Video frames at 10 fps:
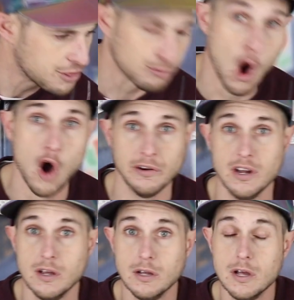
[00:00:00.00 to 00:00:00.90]
thrawn.
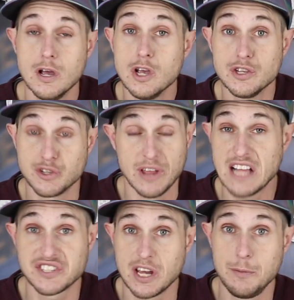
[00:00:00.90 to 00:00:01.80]
So
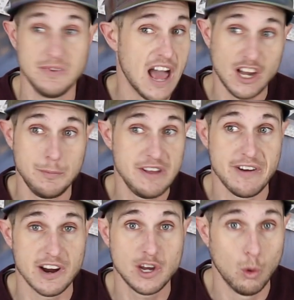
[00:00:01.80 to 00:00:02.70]
that could be
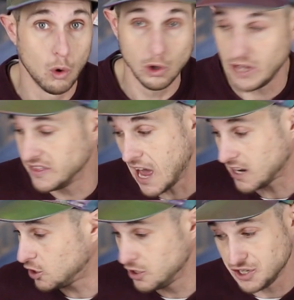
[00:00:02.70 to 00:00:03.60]
very cool, and
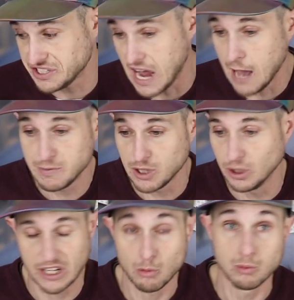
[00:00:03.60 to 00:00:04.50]
that could just
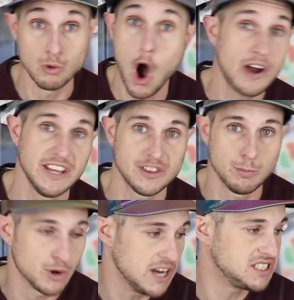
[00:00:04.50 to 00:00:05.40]
absolutely rocket the
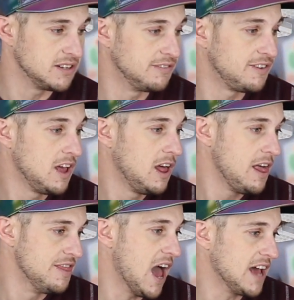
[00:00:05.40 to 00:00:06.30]
price of
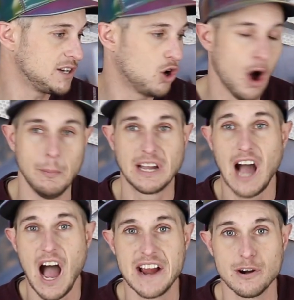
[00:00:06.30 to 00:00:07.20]
that comic
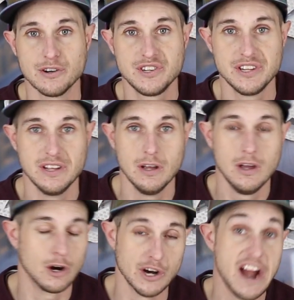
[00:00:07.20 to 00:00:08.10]
Heir
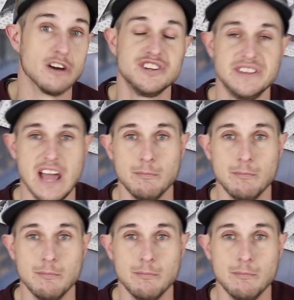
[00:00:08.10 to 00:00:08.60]
to the